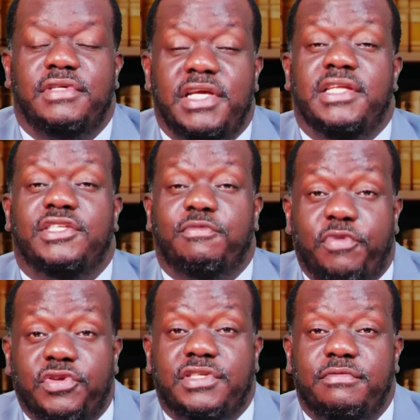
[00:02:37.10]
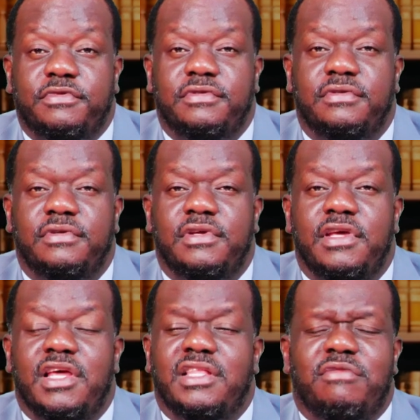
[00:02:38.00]
It is possible.
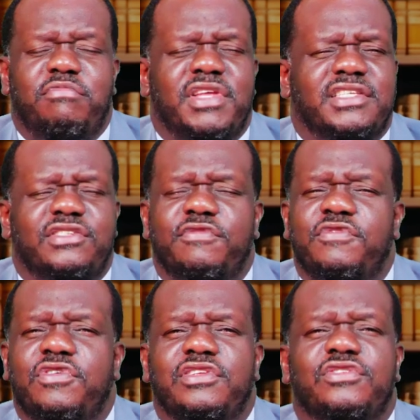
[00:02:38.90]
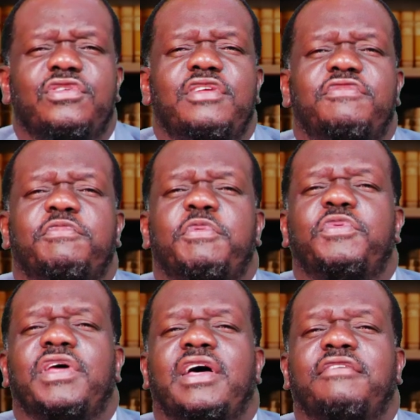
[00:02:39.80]
The blessing of God is not only for
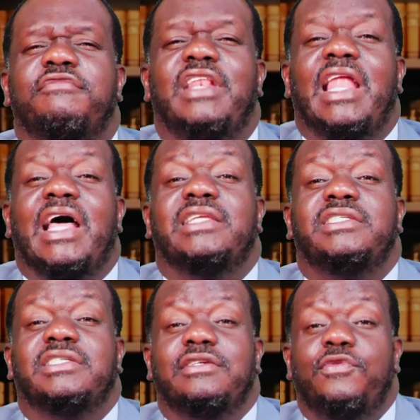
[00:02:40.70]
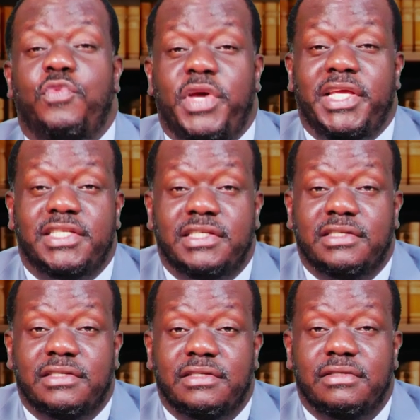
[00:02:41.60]
people that have large
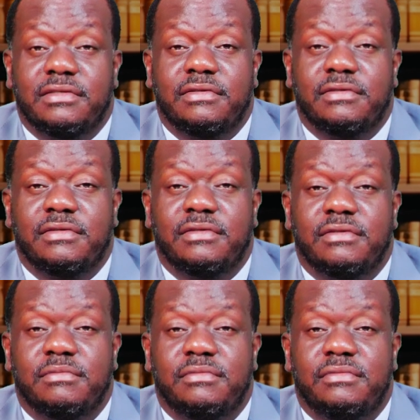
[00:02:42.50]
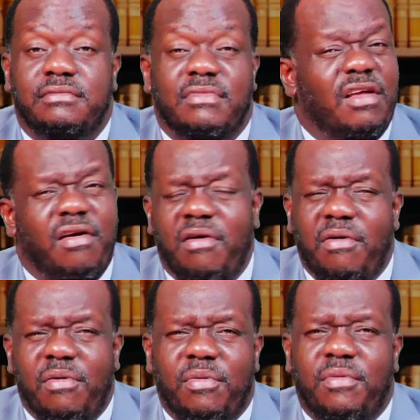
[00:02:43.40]
wages.
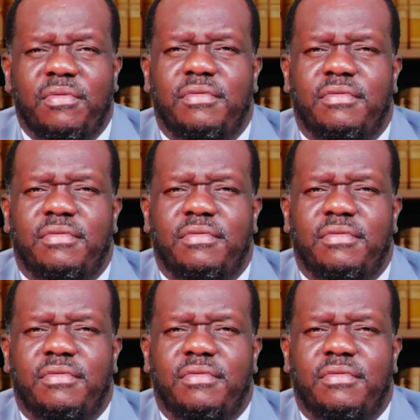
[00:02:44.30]
No.